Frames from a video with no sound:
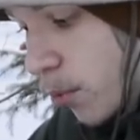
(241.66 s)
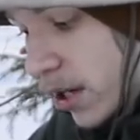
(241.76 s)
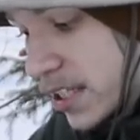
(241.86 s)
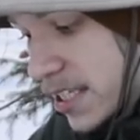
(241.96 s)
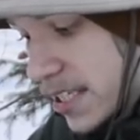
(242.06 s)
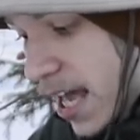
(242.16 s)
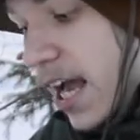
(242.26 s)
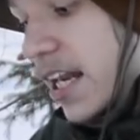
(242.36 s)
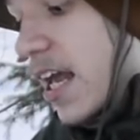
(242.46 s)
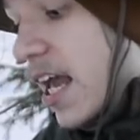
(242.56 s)
points
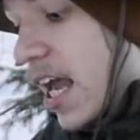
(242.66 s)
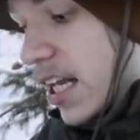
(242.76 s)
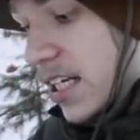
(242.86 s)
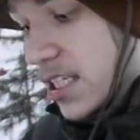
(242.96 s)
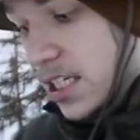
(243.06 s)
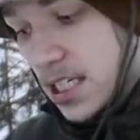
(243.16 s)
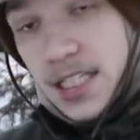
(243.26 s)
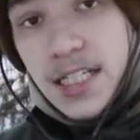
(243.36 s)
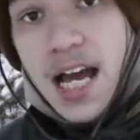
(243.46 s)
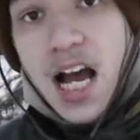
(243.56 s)
aside. It does E D
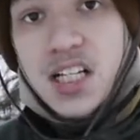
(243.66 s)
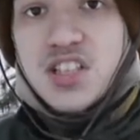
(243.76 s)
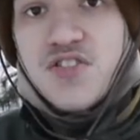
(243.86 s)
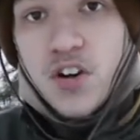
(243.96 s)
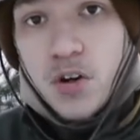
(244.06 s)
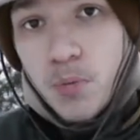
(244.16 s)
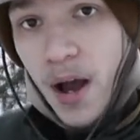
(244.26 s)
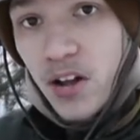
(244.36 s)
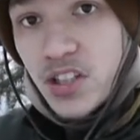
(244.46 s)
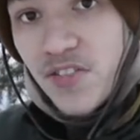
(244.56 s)
C tasks very
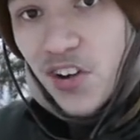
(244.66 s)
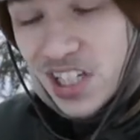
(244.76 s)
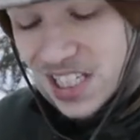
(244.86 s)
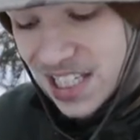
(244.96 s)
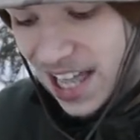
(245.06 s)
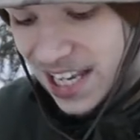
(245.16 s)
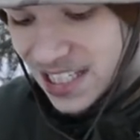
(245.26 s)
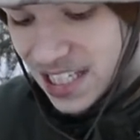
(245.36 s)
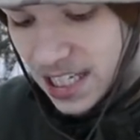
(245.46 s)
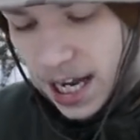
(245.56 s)
well. It's a very
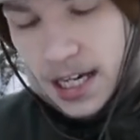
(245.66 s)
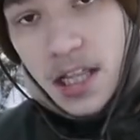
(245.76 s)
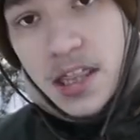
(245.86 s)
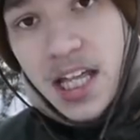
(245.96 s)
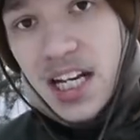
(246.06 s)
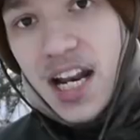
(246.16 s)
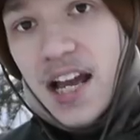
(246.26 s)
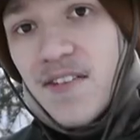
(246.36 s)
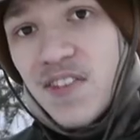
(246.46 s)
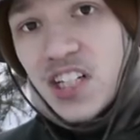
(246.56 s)
slicey, kind of thin
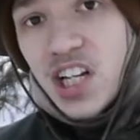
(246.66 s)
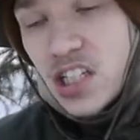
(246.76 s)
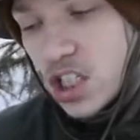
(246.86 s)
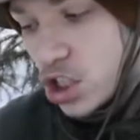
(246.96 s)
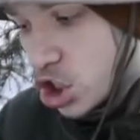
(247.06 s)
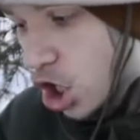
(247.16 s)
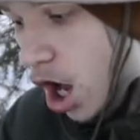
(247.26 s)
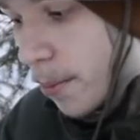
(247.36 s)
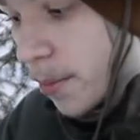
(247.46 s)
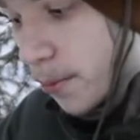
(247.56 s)
knife that does its
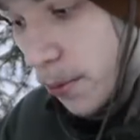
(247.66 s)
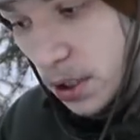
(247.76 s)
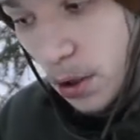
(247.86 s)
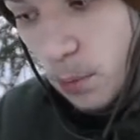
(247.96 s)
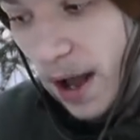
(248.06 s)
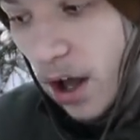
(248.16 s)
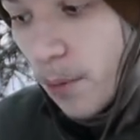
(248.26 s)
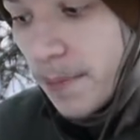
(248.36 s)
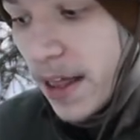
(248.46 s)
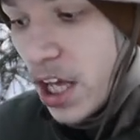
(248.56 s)
job really well.